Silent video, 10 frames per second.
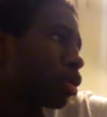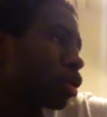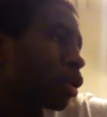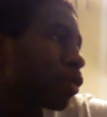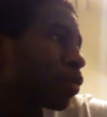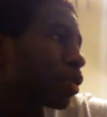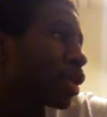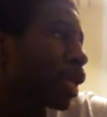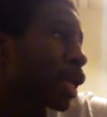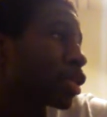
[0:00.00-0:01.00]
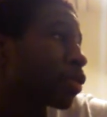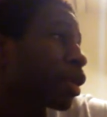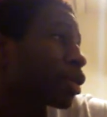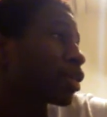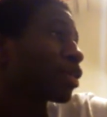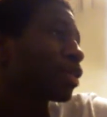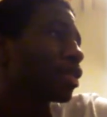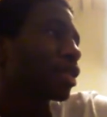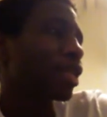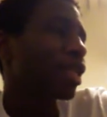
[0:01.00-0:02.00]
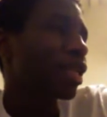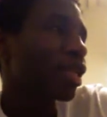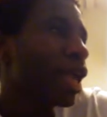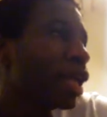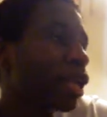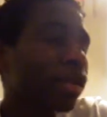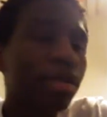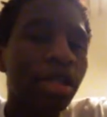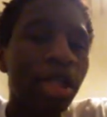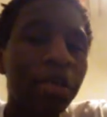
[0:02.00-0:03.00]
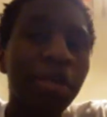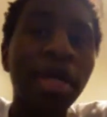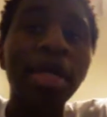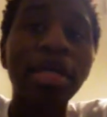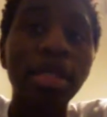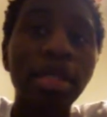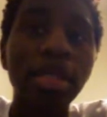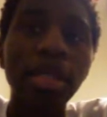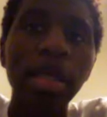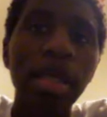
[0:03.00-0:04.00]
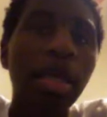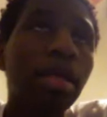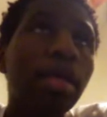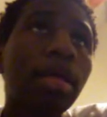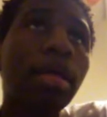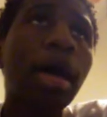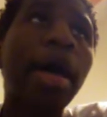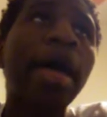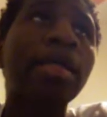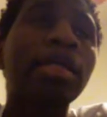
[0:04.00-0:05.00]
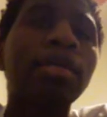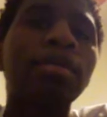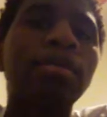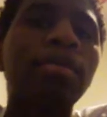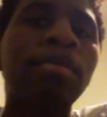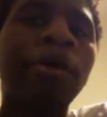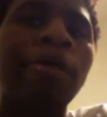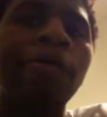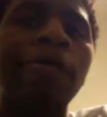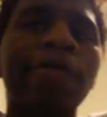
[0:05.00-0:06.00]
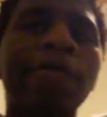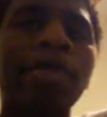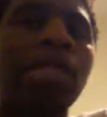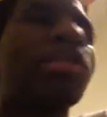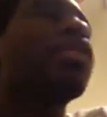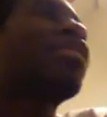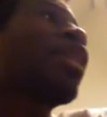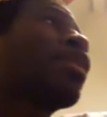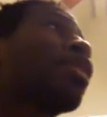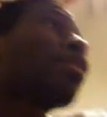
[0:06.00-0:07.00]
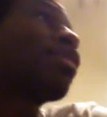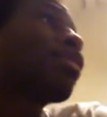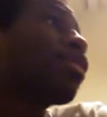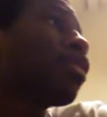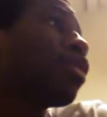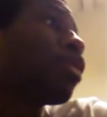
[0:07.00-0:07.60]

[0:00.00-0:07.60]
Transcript: So the next crush ended just because I had to move to Texas.